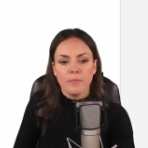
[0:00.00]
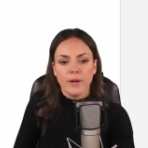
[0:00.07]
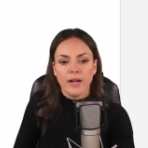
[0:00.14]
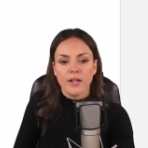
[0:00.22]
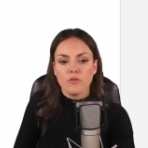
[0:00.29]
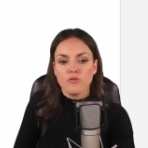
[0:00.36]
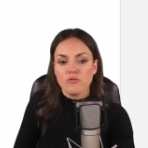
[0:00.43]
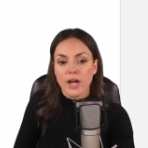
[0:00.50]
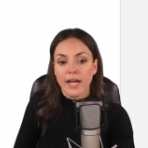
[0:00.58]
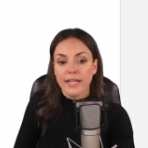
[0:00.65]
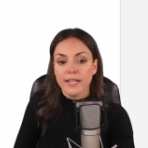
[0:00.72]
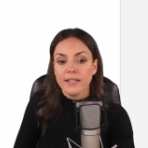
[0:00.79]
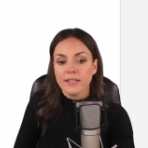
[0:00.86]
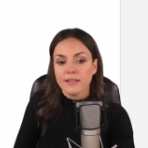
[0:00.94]
by
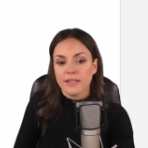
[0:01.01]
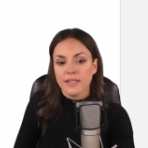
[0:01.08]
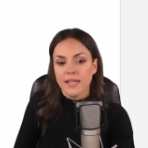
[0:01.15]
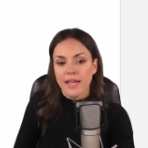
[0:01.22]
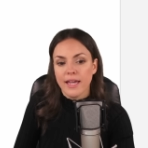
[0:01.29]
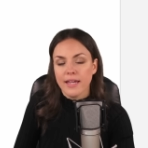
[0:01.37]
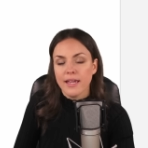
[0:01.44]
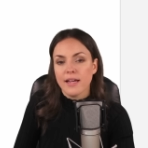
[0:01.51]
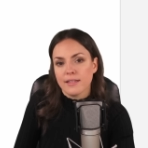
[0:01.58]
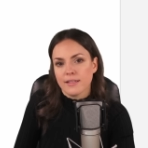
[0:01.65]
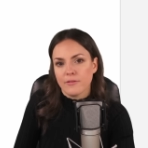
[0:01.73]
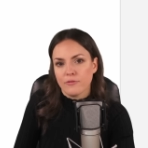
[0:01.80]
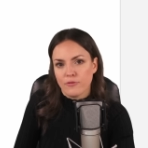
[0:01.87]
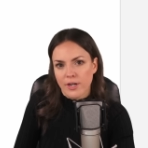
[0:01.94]
writing the a
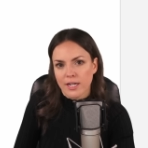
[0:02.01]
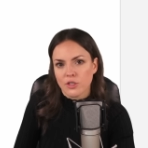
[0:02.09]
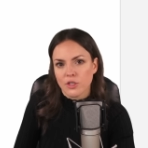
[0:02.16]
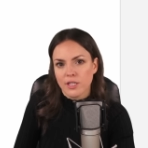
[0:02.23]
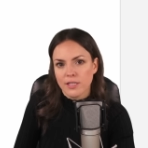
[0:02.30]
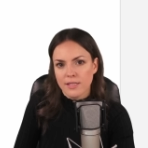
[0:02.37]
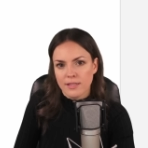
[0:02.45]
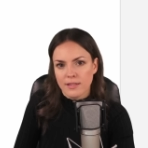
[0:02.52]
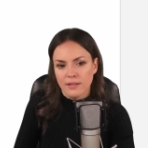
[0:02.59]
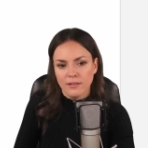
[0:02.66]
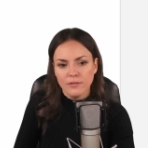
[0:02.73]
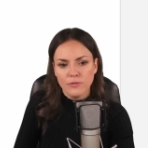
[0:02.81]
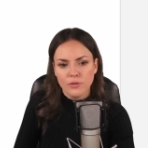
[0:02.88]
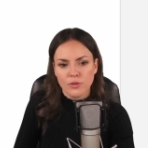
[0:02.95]
as a fraction
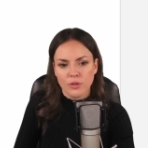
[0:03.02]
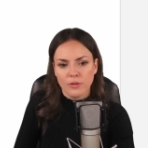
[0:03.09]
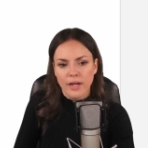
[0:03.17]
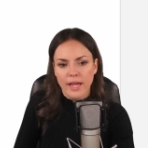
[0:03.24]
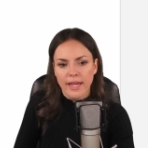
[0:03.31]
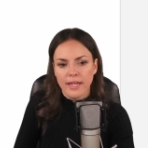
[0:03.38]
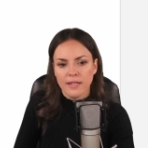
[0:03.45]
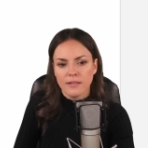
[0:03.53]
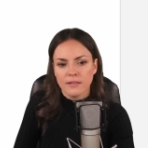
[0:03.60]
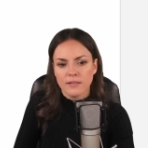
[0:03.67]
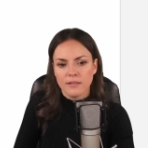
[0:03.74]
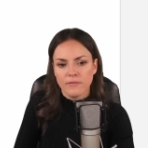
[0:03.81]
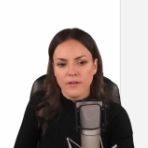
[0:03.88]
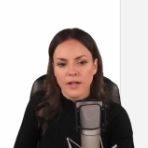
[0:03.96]
itself, so a
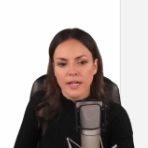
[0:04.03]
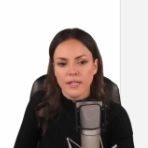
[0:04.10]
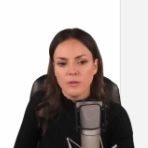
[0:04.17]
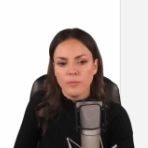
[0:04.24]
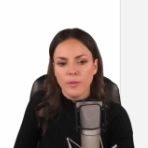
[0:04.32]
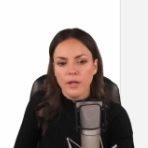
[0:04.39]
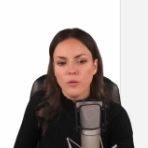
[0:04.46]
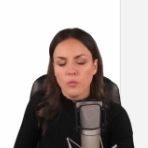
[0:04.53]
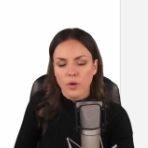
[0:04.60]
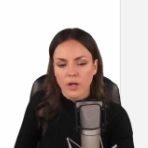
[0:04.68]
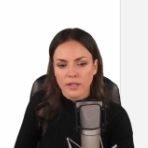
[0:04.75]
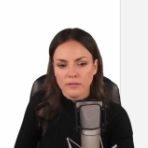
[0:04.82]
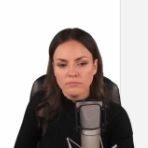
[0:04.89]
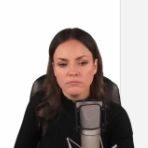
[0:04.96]
divided by
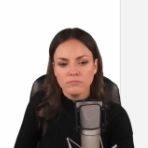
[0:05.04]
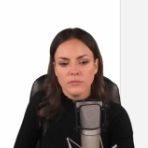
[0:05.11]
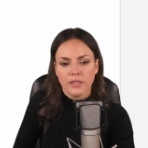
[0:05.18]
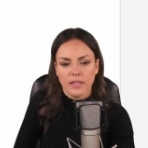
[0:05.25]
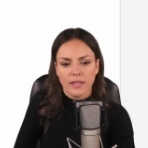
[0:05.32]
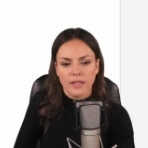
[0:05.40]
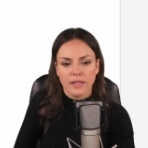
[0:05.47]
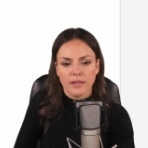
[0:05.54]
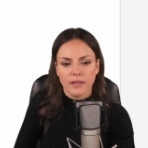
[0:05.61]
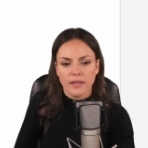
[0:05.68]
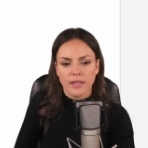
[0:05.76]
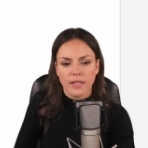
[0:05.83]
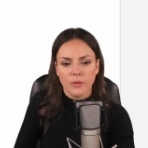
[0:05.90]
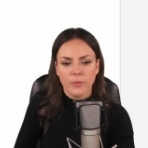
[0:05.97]
one,
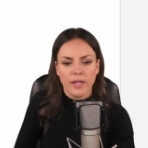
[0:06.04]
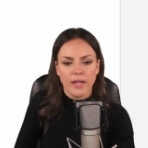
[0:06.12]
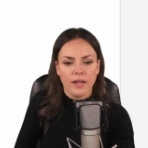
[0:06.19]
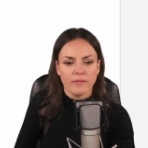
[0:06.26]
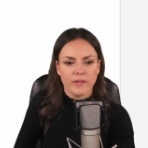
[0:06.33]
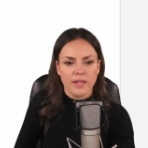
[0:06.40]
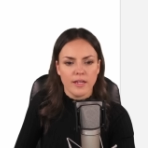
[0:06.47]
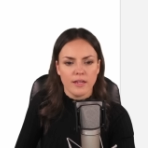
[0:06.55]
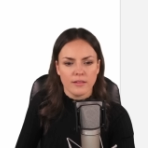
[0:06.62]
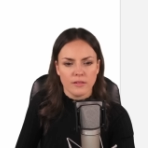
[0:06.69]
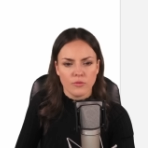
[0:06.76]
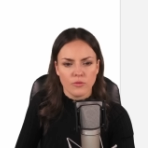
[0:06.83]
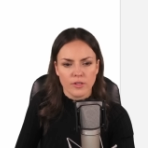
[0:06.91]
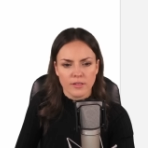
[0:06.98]
and then we have
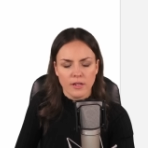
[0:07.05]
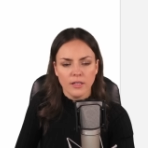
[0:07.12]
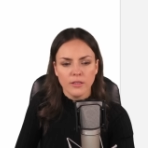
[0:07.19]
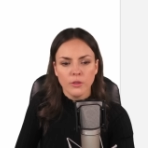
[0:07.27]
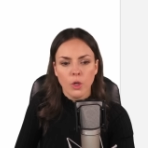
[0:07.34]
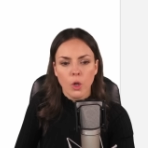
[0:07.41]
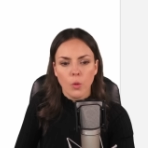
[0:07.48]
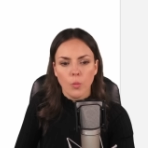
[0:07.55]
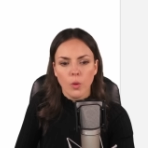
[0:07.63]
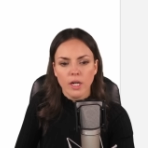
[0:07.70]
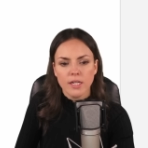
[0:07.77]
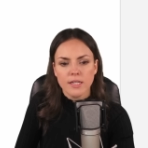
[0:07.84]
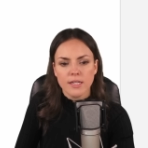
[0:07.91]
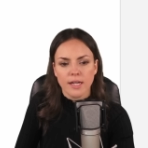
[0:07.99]
as a result
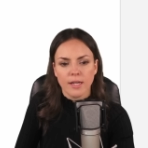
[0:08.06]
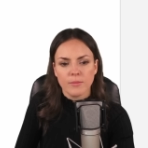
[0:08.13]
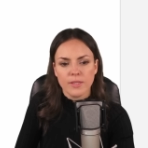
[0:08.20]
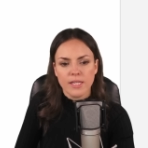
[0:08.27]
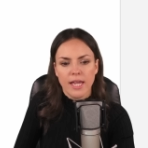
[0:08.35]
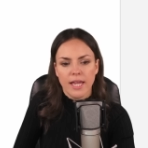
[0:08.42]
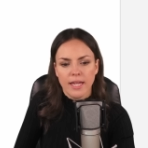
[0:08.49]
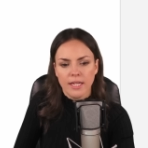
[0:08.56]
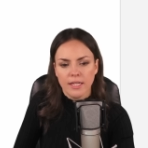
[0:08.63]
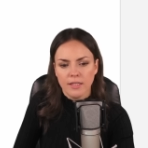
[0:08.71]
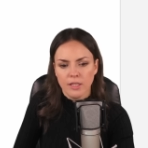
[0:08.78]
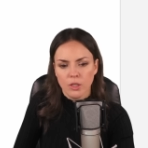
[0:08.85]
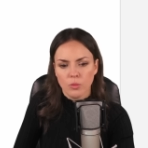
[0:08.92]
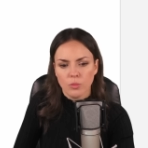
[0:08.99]
one times a
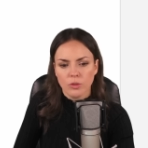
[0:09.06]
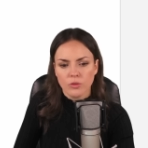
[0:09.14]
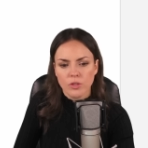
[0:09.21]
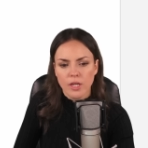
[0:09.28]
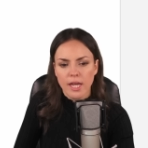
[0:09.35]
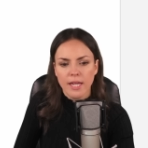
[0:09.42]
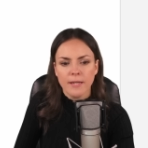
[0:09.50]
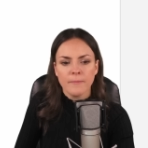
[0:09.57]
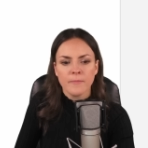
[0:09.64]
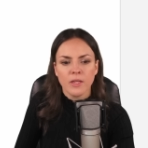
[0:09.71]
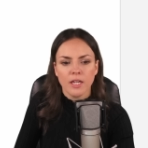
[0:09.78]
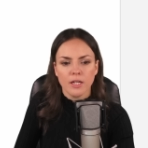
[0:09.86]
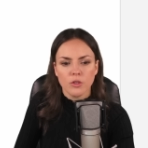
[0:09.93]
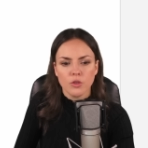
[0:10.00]
equals a,
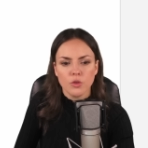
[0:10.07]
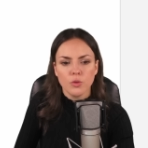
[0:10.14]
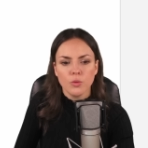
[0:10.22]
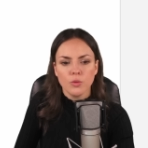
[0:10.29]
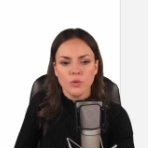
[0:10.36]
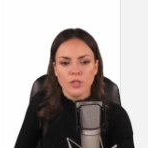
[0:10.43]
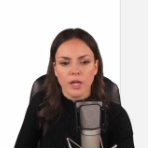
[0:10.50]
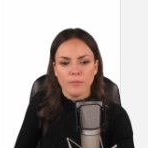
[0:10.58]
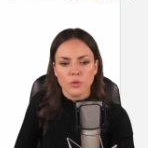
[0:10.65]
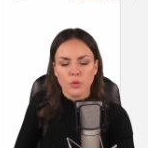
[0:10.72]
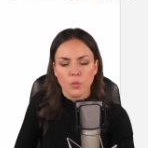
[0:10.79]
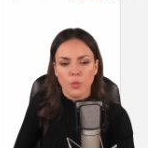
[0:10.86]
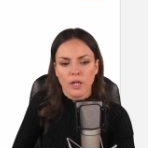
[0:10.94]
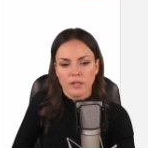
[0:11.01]
and two
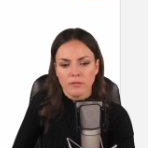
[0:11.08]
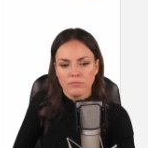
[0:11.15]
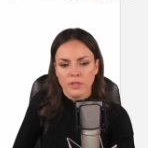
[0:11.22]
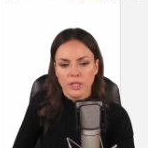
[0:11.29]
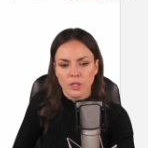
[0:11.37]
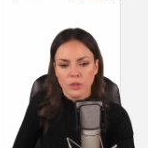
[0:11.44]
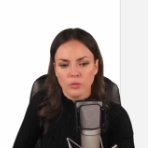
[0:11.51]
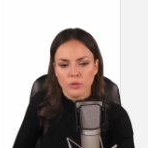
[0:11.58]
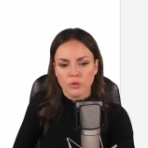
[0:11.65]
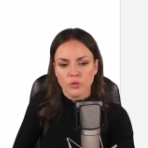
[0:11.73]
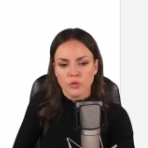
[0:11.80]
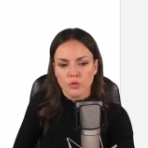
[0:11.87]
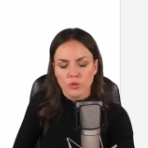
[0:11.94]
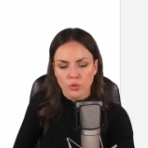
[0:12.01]
times one
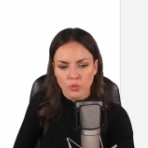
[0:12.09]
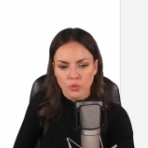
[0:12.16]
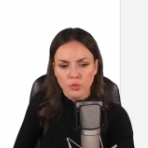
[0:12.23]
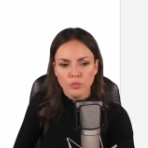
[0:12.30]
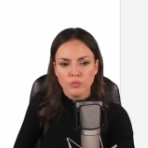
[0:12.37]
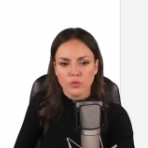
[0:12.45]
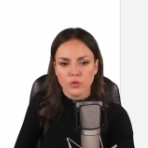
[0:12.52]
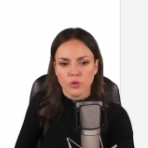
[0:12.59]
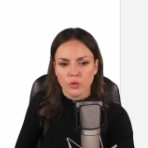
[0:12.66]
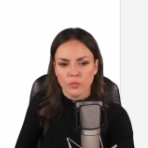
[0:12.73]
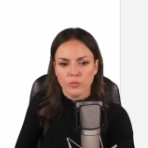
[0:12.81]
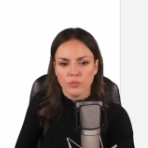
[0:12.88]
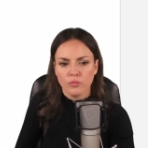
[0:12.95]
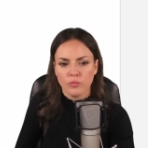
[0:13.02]
equals two.
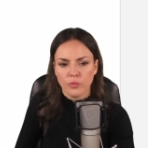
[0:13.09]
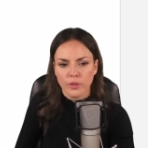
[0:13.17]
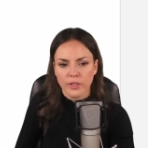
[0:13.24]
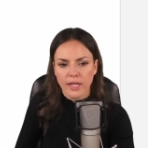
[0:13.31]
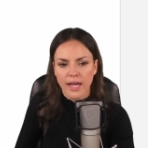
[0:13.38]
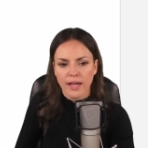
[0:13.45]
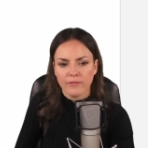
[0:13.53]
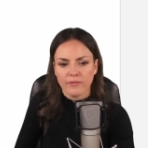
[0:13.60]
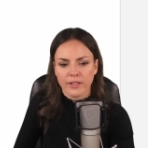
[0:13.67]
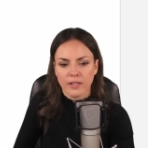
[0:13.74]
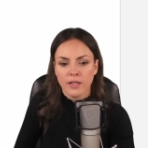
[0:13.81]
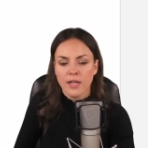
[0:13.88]
So we have